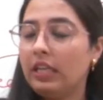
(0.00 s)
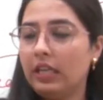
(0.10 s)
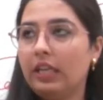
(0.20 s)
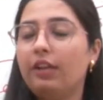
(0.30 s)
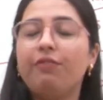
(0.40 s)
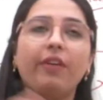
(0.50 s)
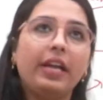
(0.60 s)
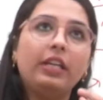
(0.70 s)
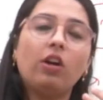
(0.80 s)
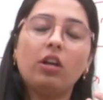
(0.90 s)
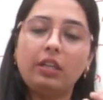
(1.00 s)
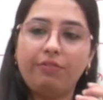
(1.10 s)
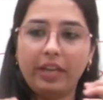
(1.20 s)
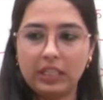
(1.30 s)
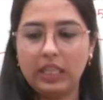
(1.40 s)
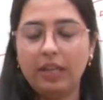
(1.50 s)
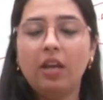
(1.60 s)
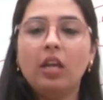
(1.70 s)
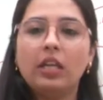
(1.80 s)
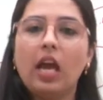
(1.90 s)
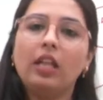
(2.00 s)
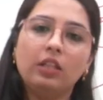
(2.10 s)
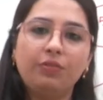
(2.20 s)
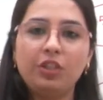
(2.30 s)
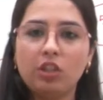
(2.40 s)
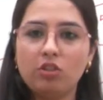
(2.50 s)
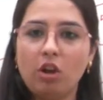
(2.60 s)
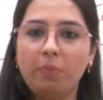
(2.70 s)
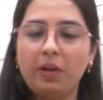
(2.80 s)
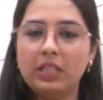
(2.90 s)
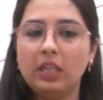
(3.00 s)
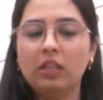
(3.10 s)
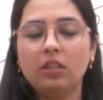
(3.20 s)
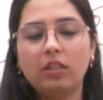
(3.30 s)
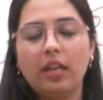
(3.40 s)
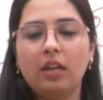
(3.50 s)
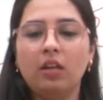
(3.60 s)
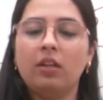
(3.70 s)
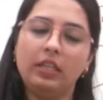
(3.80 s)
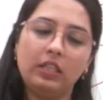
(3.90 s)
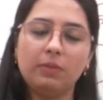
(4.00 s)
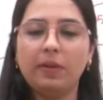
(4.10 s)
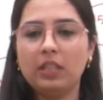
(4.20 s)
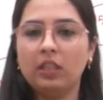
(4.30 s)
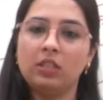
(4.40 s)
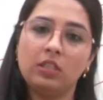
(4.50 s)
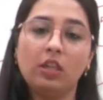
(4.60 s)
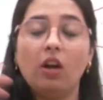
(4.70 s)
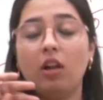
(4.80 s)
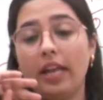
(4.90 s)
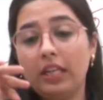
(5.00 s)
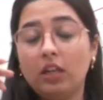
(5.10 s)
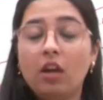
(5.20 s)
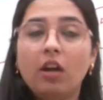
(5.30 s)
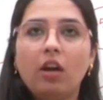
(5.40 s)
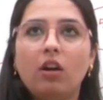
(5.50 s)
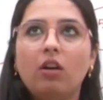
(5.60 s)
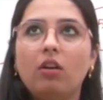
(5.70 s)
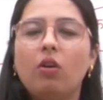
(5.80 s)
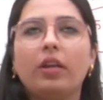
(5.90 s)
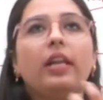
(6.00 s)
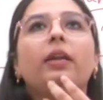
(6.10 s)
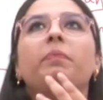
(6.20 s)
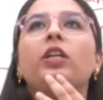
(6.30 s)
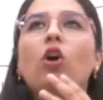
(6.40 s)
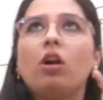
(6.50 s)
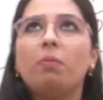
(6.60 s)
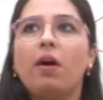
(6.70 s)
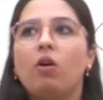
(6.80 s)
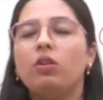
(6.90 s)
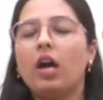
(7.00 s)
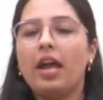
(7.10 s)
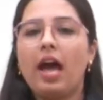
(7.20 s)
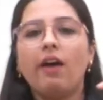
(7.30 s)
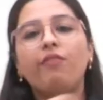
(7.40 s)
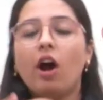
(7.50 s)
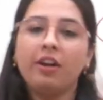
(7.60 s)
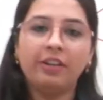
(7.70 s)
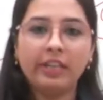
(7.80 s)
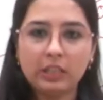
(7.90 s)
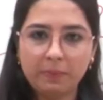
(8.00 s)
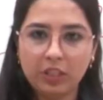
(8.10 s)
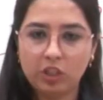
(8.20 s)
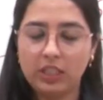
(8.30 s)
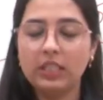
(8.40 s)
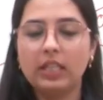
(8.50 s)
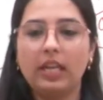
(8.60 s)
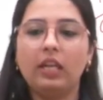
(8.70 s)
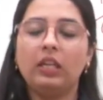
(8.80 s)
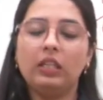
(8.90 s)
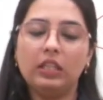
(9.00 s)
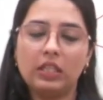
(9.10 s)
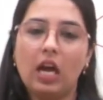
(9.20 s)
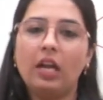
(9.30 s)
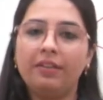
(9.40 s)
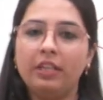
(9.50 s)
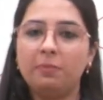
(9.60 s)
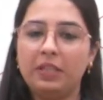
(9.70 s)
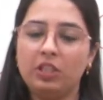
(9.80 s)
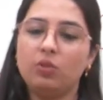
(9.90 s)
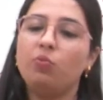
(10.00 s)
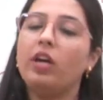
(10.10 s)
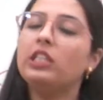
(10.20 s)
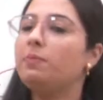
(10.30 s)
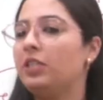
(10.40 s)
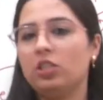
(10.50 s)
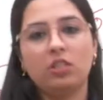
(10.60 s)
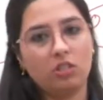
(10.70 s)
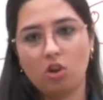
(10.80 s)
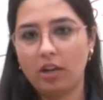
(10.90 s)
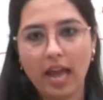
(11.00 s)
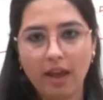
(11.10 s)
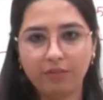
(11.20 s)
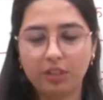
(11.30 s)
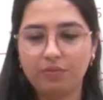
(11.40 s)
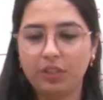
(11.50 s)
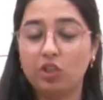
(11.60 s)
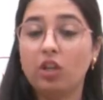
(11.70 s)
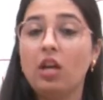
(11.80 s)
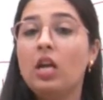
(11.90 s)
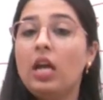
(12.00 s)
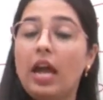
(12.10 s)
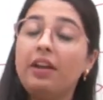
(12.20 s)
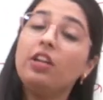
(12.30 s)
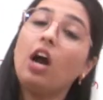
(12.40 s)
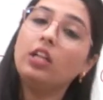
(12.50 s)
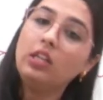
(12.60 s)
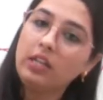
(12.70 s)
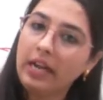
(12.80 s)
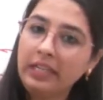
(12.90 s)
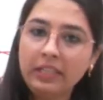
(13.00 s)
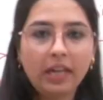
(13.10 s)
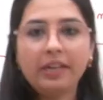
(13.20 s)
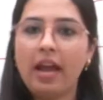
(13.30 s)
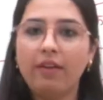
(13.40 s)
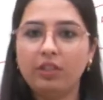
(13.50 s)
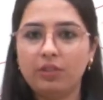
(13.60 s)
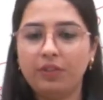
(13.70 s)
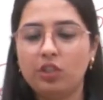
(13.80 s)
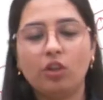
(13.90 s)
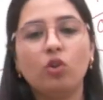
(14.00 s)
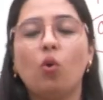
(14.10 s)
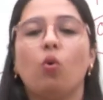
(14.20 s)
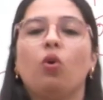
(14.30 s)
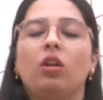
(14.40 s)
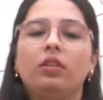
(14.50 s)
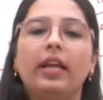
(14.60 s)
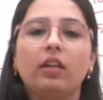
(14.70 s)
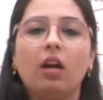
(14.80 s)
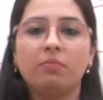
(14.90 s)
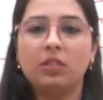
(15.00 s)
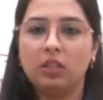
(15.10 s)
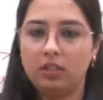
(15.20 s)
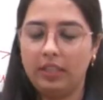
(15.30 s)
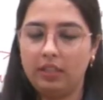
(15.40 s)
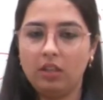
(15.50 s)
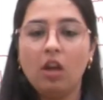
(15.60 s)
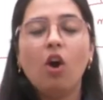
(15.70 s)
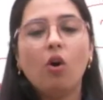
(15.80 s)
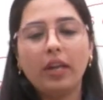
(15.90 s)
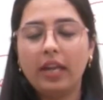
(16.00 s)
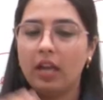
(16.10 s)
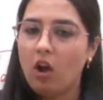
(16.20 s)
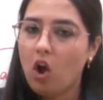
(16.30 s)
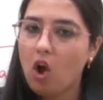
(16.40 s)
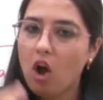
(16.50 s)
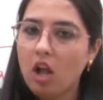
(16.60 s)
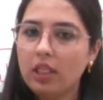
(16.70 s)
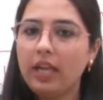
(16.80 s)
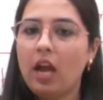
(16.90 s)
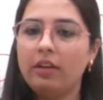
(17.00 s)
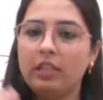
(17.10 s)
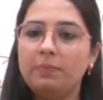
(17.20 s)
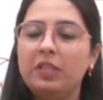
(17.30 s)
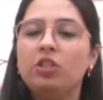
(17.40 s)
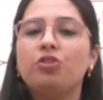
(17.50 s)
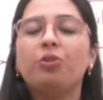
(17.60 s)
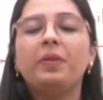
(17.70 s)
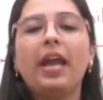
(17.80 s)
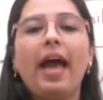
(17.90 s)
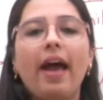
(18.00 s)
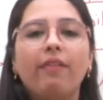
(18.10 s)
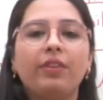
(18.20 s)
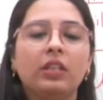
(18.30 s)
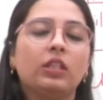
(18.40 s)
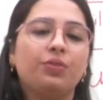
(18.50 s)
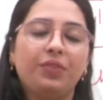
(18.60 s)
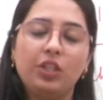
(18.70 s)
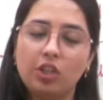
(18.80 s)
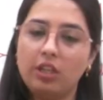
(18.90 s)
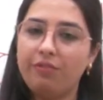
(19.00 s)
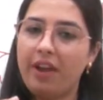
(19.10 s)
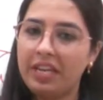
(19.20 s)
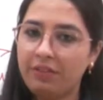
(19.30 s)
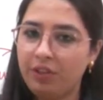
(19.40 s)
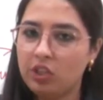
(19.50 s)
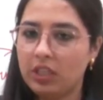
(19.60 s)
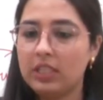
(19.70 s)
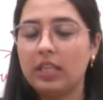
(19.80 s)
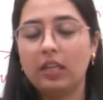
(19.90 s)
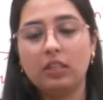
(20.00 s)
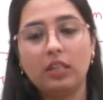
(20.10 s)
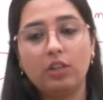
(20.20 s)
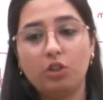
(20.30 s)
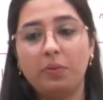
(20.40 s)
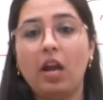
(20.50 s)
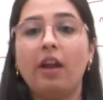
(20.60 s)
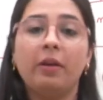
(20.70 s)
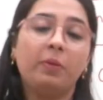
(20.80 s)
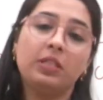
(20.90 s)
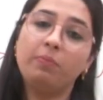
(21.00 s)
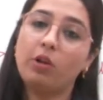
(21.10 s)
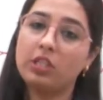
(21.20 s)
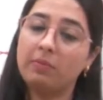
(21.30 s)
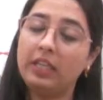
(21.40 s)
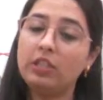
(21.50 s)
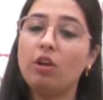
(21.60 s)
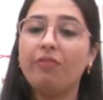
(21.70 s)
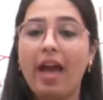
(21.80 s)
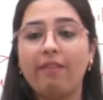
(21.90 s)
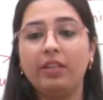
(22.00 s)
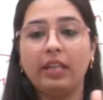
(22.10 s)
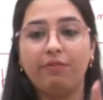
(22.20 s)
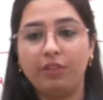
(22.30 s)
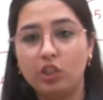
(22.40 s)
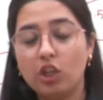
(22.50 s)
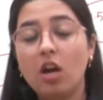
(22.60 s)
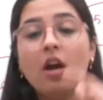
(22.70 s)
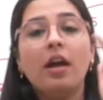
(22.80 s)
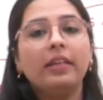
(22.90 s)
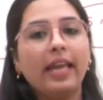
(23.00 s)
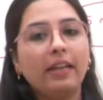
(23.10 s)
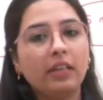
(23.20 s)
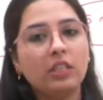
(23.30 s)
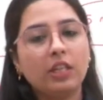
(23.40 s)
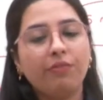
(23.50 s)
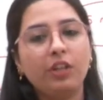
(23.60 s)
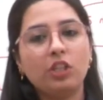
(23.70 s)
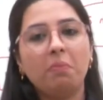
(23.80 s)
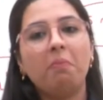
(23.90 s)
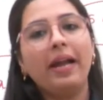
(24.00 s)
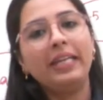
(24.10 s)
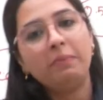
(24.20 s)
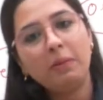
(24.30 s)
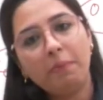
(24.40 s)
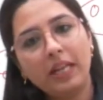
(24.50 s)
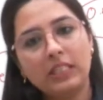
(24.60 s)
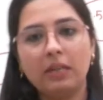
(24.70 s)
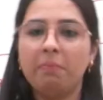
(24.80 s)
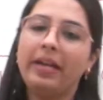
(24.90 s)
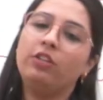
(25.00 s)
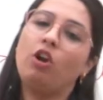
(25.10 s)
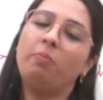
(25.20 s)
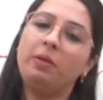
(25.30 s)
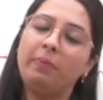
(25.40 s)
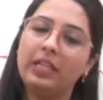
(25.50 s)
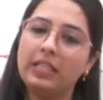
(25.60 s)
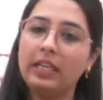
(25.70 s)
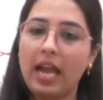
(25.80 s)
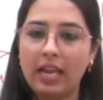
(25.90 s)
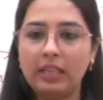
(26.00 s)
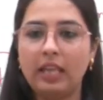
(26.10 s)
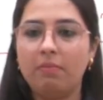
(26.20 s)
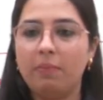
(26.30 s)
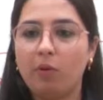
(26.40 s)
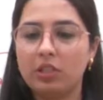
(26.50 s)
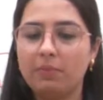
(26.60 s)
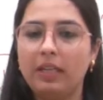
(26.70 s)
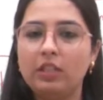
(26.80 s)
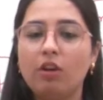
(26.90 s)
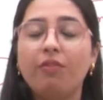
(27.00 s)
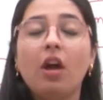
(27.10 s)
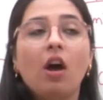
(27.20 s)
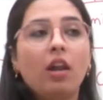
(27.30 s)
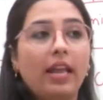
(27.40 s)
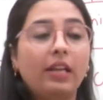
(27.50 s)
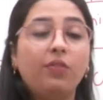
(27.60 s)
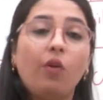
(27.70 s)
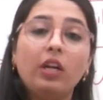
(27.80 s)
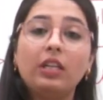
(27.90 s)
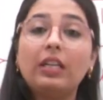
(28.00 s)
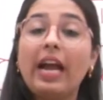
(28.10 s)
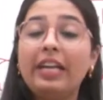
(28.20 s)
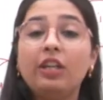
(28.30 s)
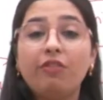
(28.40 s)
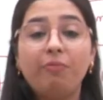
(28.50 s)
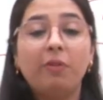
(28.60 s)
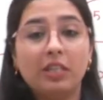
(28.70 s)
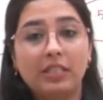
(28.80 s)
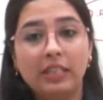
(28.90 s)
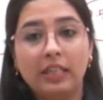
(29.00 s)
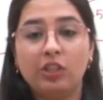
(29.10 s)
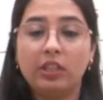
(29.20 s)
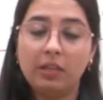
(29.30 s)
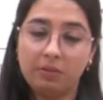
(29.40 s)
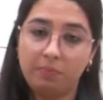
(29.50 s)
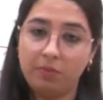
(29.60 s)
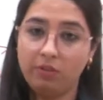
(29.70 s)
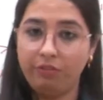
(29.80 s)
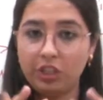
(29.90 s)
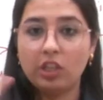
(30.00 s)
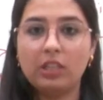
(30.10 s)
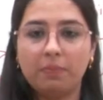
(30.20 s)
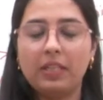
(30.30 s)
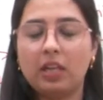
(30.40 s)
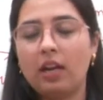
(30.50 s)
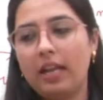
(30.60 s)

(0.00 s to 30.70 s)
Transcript: If I say this feature is not present, then it is present in okay, let me talk about, I have 100 species, then this 100 species, one species does not have this feature and other 99 have this feature. No. There comes that thing. Okay, all the 100 species should be having this feature. Defining feature is that there should be 100% possibilities of having that feature. Characteristic feature might be present, might not be present, and there will be possibilities of like what kind of percentage that feature is present.